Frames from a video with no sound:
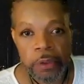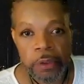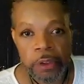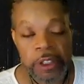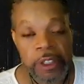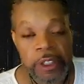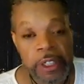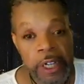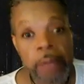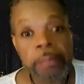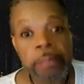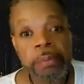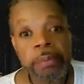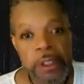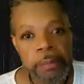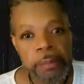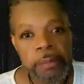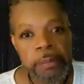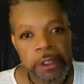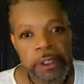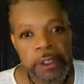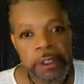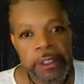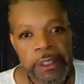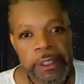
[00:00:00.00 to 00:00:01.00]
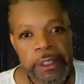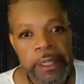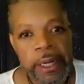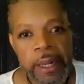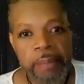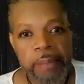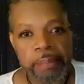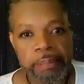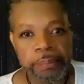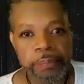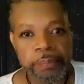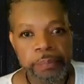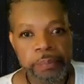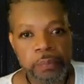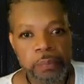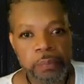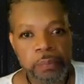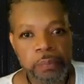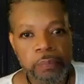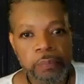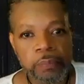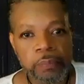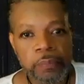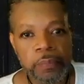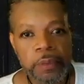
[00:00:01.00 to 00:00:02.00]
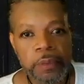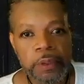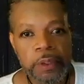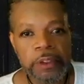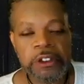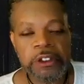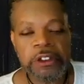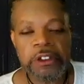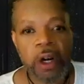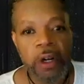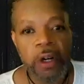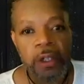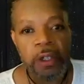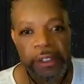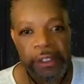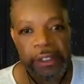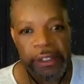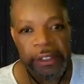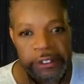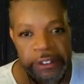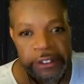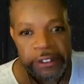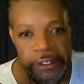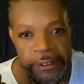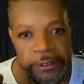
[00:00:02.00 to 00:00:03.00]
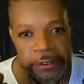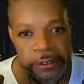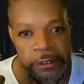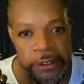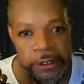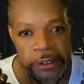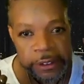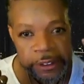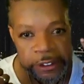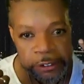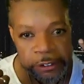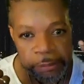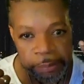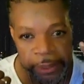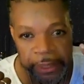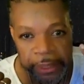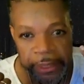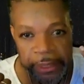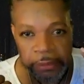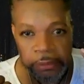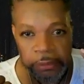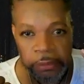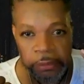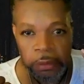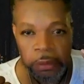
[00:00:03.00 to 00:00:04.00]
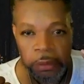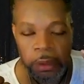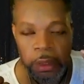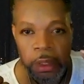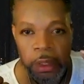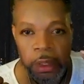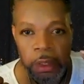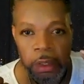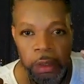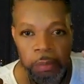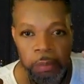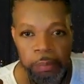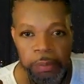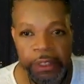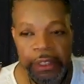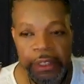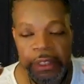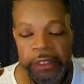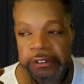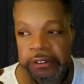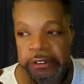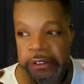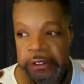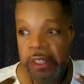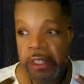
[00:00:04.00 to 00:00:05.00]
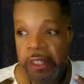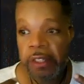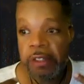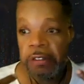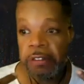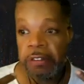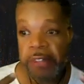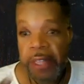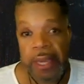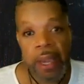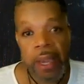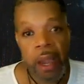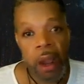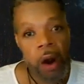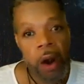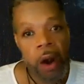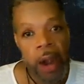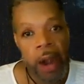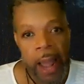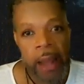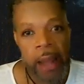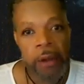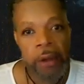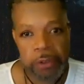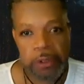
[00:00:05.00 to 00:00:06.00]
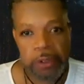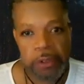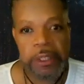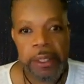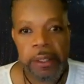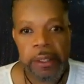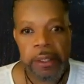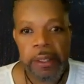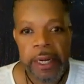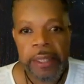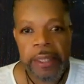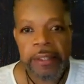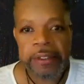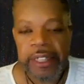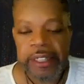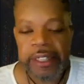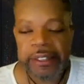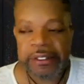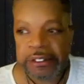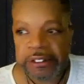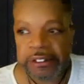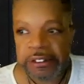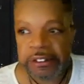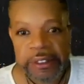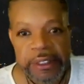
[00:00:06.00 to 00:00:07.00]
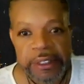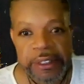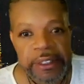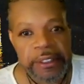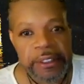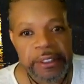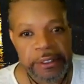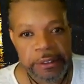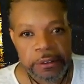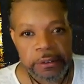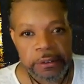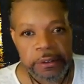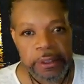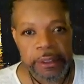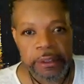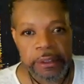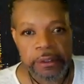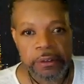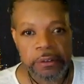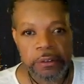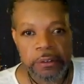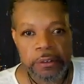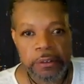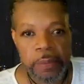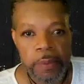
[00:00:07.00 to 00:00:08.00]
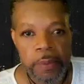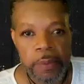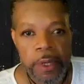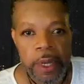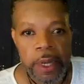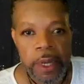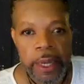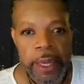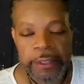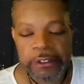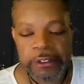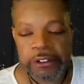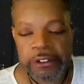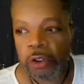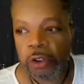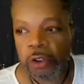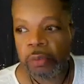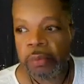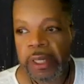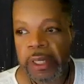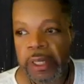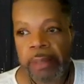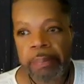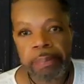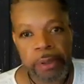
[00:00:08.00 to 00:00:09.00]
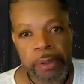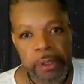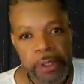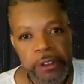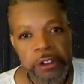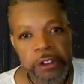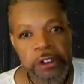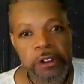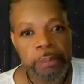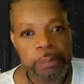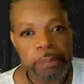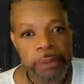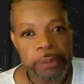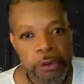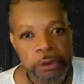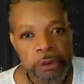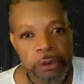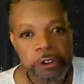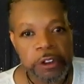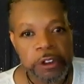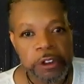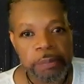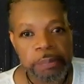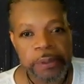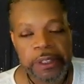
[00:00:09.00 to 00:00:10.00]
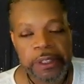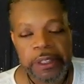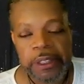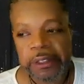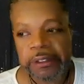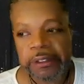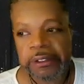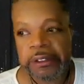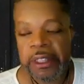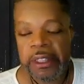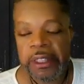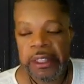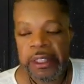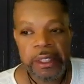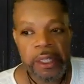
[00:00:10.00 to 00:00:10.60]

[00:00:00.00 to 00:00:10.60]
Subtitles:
then help them clean it up. Start listening to these men, because they are out there and they see these things. And so when they put it to music, because